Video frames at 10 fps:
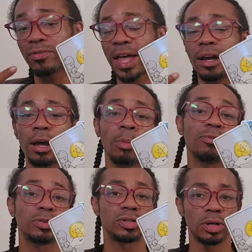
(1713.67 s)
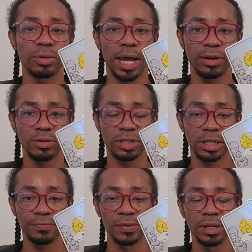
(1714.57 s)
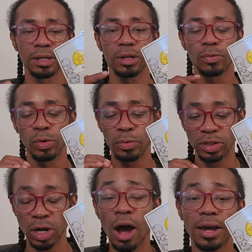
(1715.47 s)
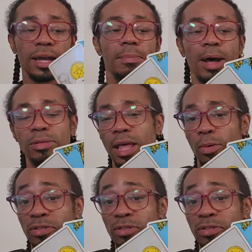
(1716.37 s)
of that comfort zone energy. We were talking about that.